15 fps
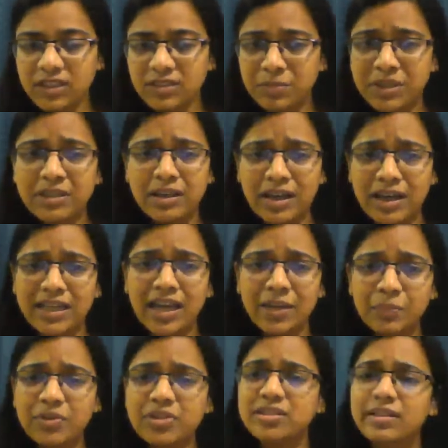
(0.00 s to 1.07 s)
But
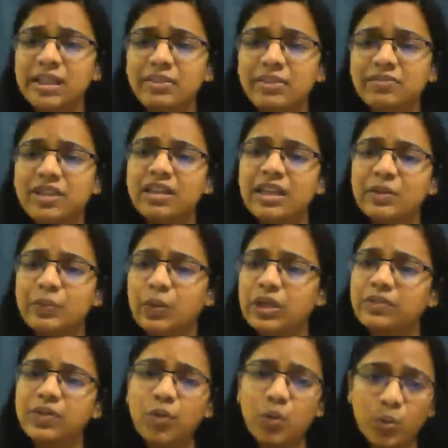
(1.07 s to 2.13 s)
I personally feel like
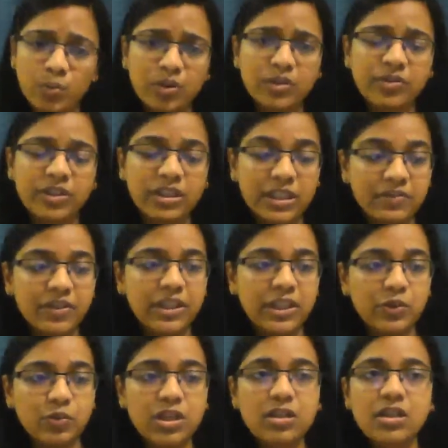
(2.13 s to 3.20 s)
whatever homework we're giving
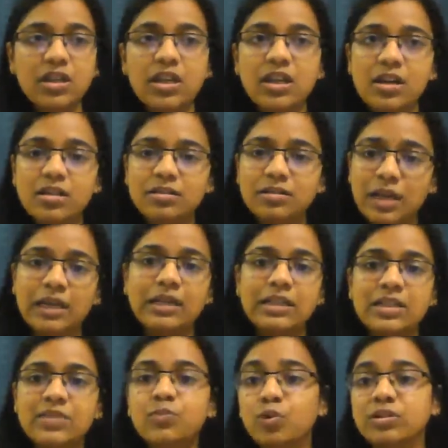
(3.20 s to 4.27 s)
you now, that
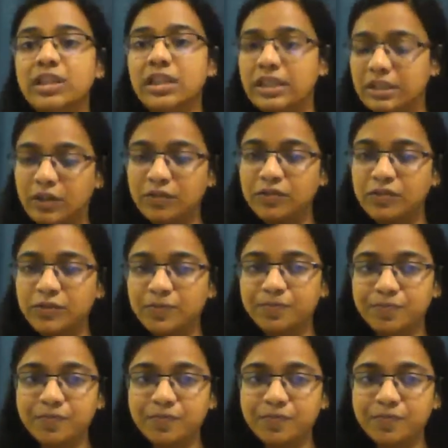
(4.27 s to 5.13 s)
is more than enough.